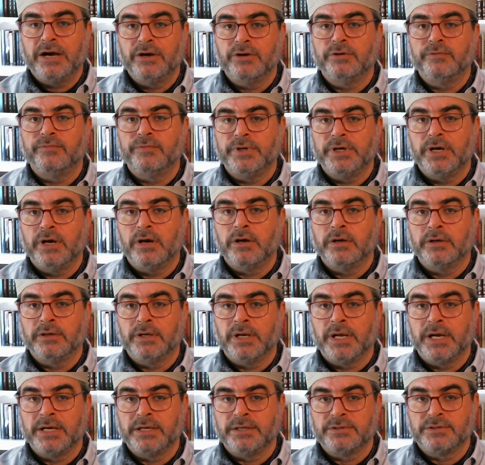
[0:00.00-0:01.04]
of the
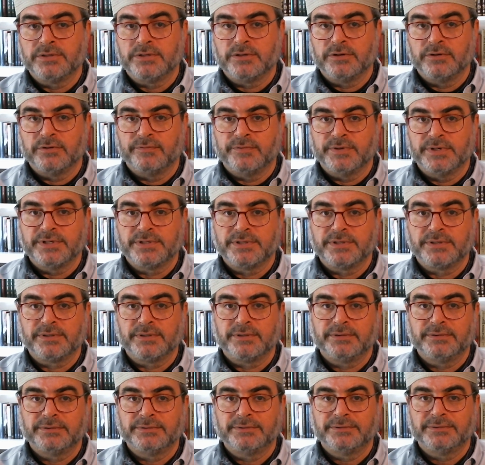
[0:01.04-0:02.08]
online service.
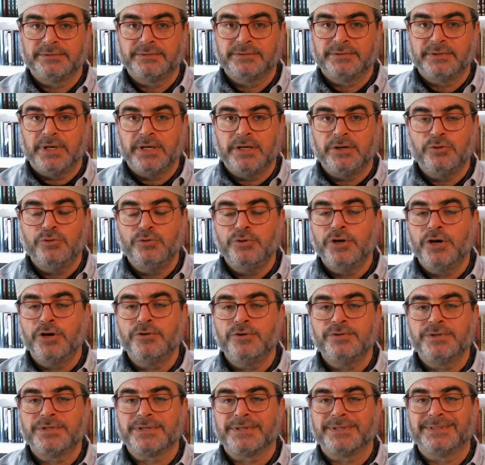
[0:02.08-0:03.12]
And who
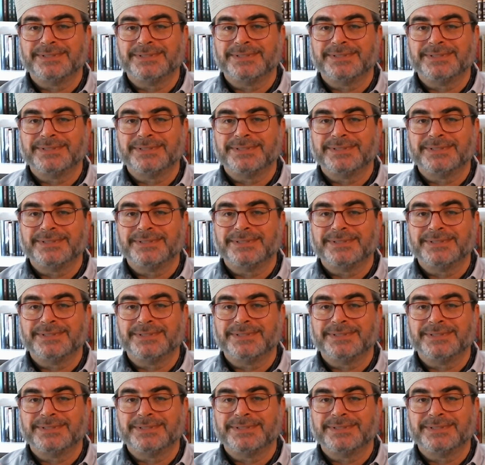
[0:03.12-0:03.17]
knows?